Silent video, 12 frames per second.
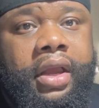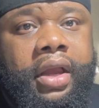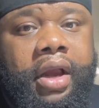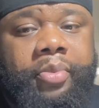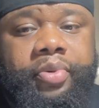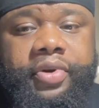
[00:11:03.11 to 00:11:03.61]

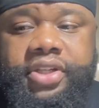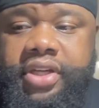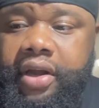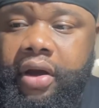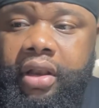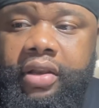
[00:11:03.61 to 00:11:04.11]
I
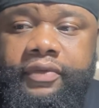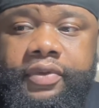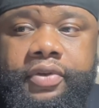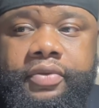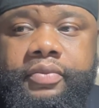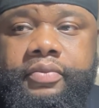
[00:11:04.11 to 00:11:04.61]
appreciate all of
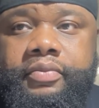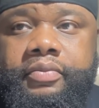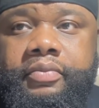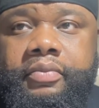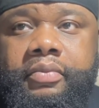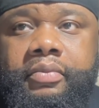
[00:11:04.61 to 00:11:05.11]
you.
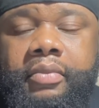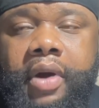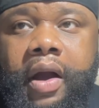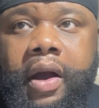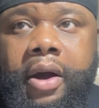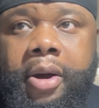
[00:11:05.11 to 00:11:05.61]

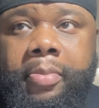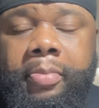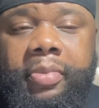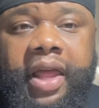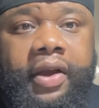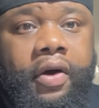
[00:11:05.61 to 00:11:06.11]

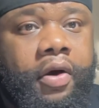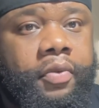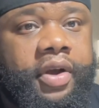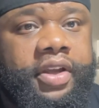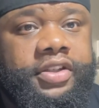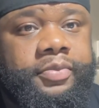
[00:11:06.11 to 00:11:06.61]
Like
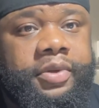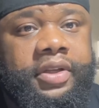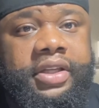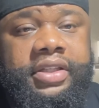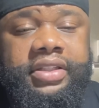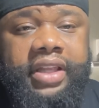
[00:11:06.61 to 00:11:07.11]
always,
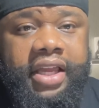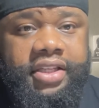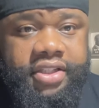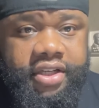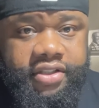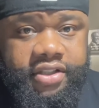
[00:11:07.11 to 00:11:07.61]
please like,
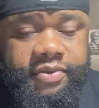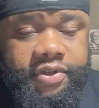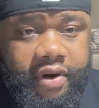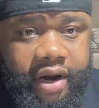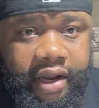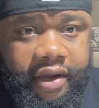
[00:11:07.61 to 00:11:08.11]
share, and
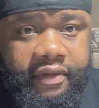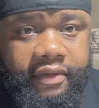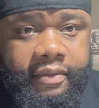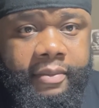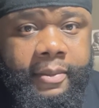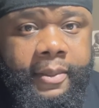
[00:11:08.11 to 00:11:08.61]
subscribe.
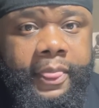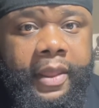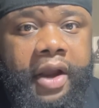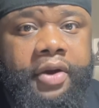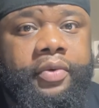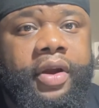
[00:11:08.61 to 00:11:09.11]

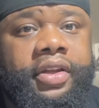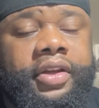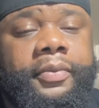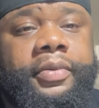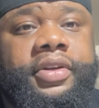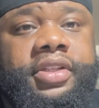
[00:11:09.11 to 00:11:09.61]
I greatly
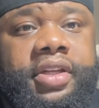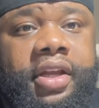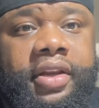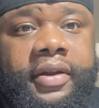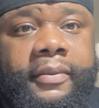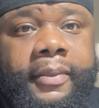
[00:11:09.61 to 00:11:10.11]
appreciate it.